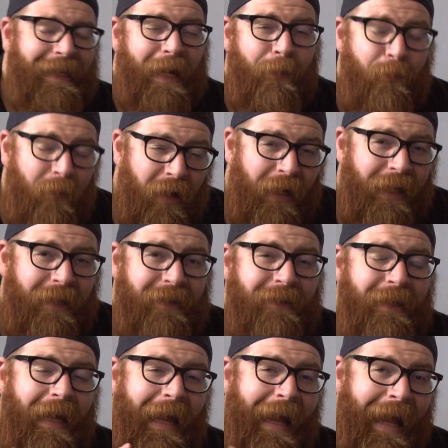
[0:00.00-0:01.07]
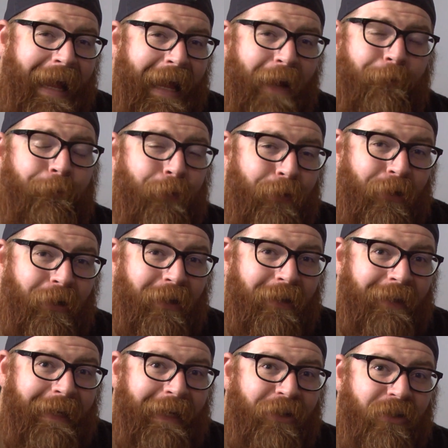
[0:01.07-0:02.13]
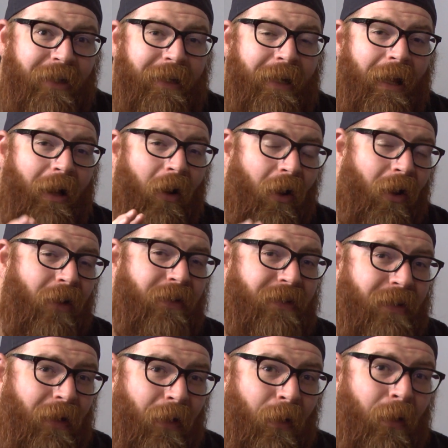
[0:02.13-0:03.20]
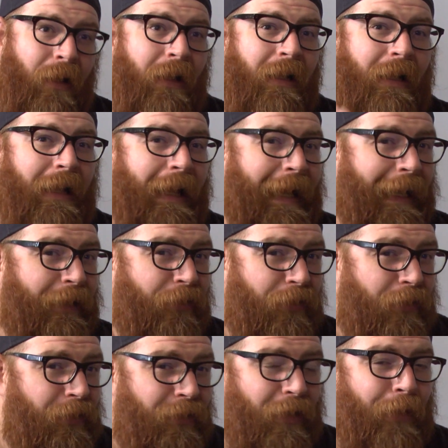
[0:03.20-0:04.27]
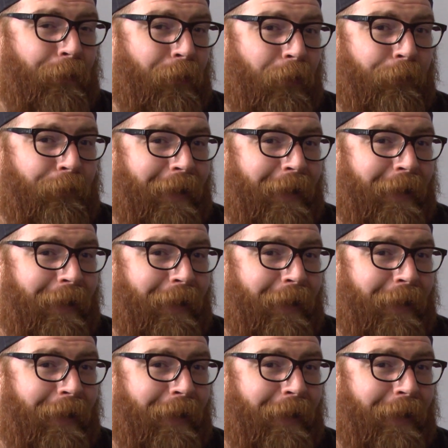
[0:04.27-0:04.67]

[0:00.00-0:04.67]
a must-have for your collection. Also, I do know for a